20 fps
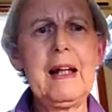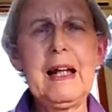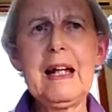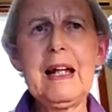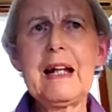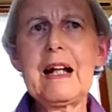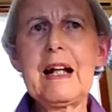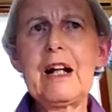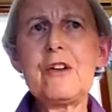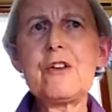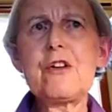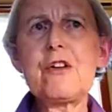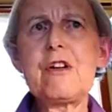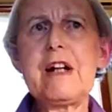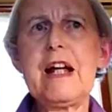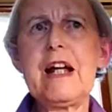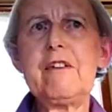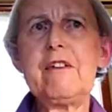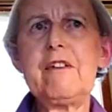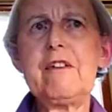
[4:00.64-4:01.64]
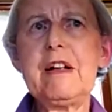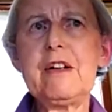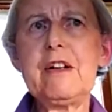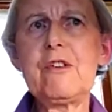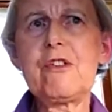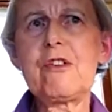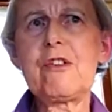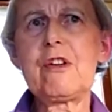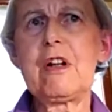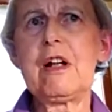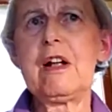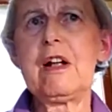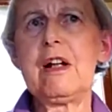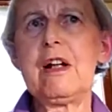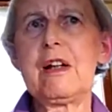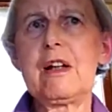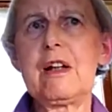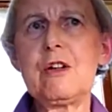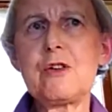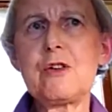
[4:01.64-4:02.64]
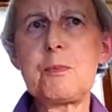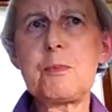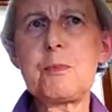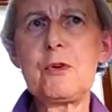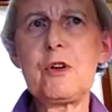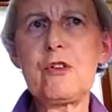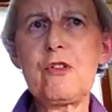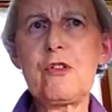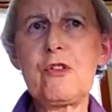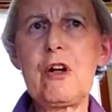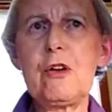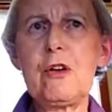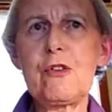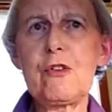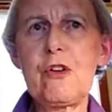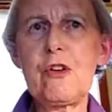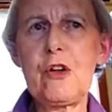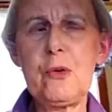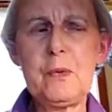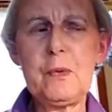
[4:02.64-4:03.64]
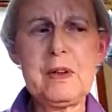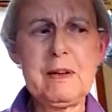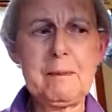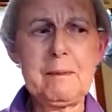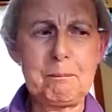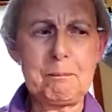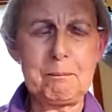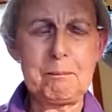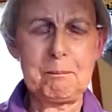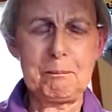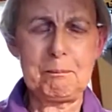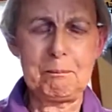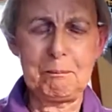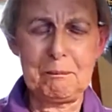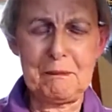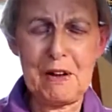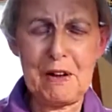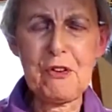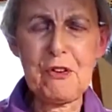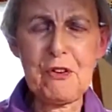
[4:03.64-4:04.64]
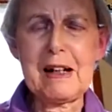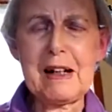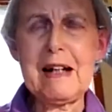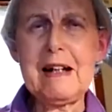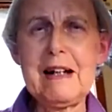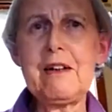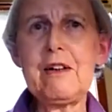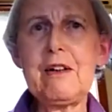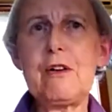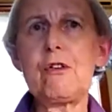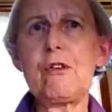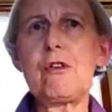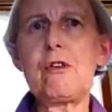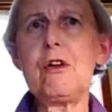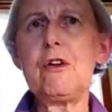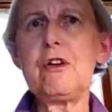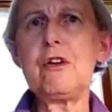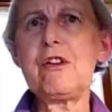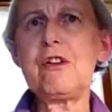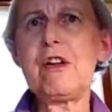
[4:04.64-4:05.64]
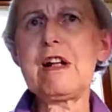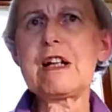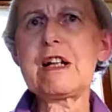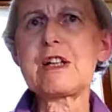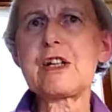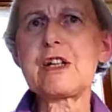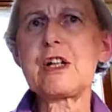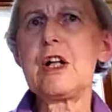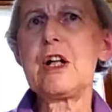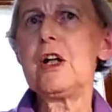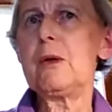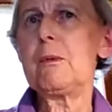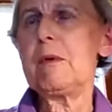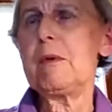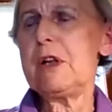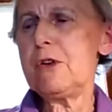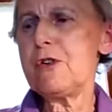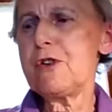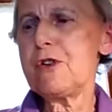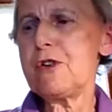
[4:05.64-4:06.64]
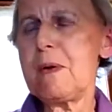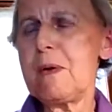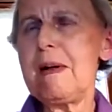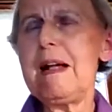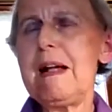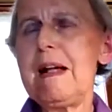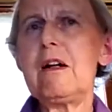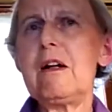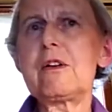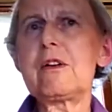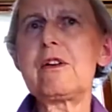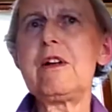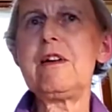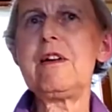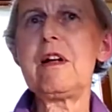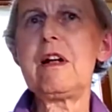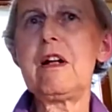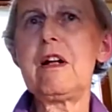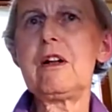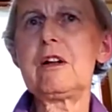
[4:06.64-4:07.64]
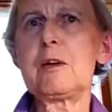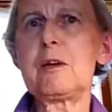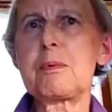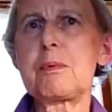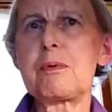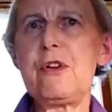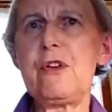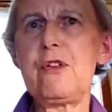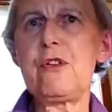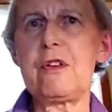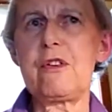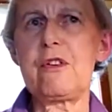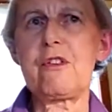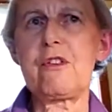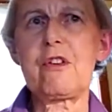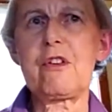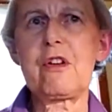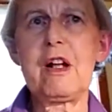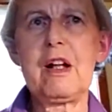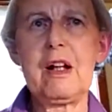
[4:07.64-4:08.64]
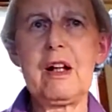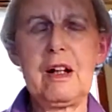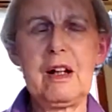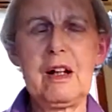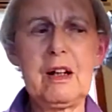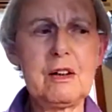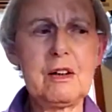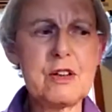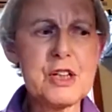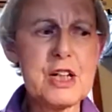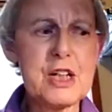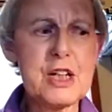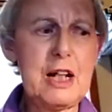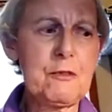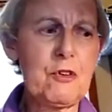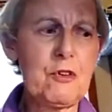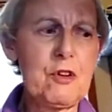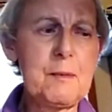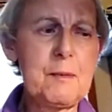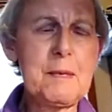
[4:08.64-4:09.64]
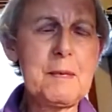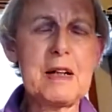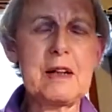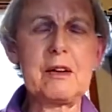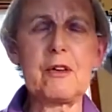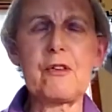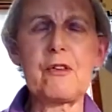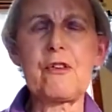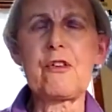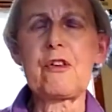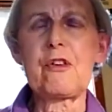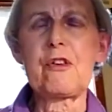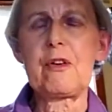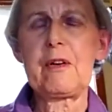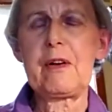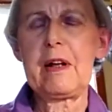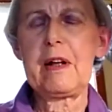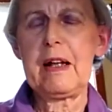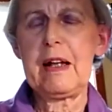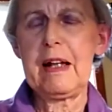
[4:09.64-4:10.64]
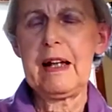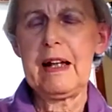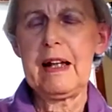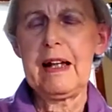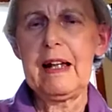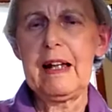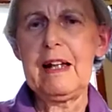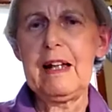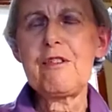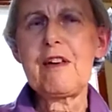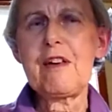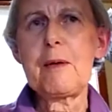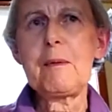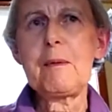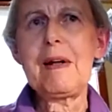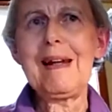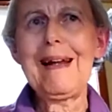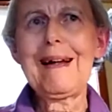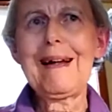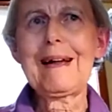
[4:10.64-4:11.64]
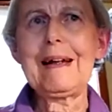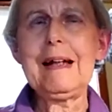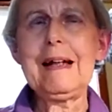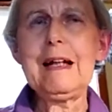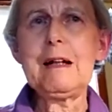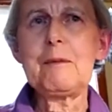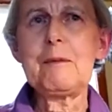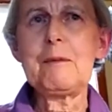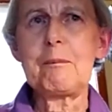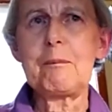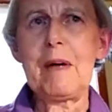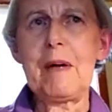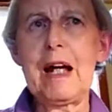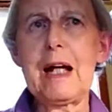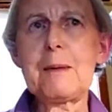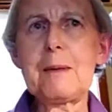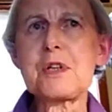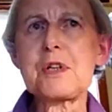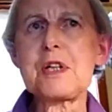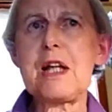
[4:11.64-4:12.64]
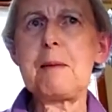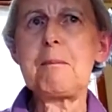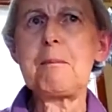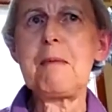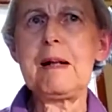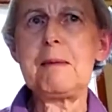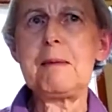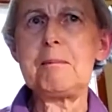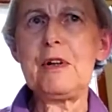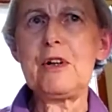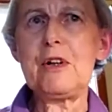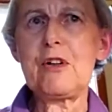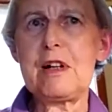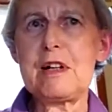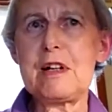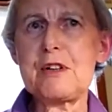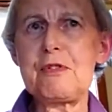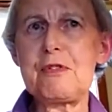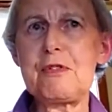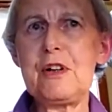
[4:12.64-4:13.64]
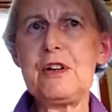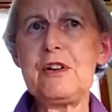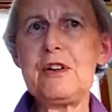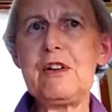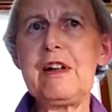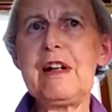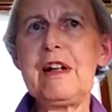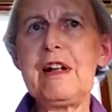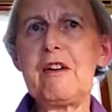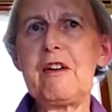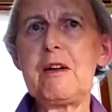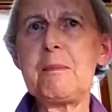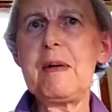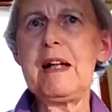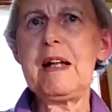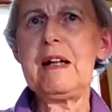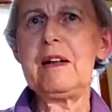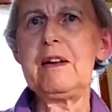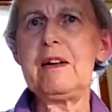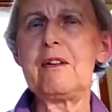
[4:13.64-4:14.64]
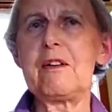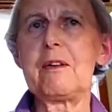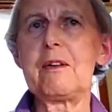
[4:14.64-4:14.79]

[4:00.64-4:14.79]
In country areas, those poor souls who were designated as lunatics were usually locked in the local prisons alongside criminals. If they were lucky, perhaps they might be transferred to Yarra Bend.